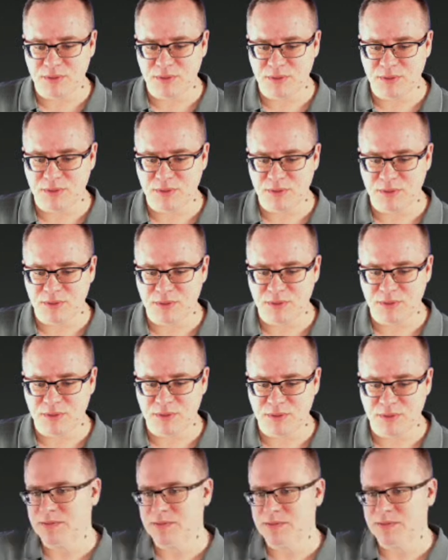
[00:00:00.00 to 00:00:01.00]
this file
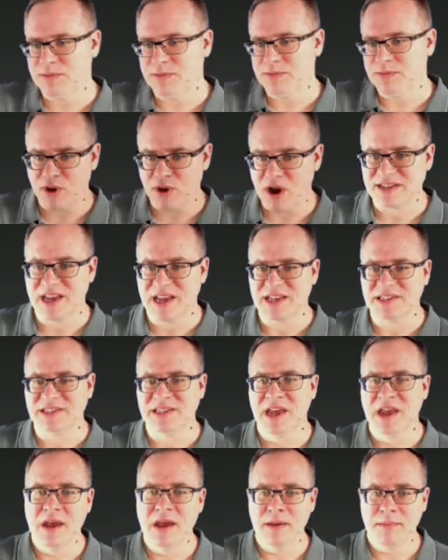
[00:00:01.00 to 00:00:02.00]
needs to be pre-processed
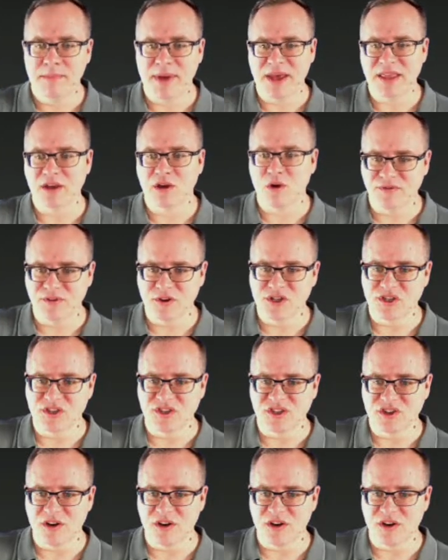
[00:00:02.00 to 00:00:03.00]
by the
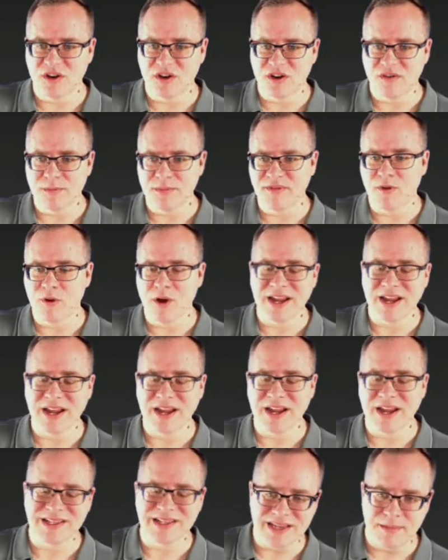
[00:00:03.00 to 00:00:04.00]
ColdFusion server before I
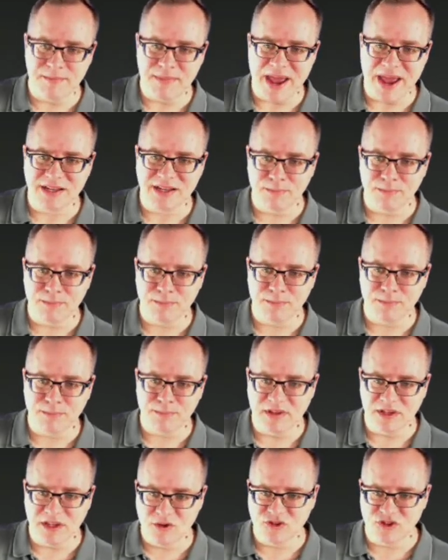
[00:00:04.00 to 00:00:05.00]
can send it back to the
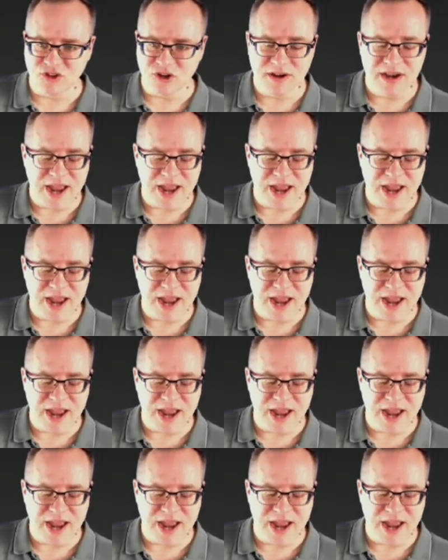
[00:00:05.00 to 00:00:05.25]
user.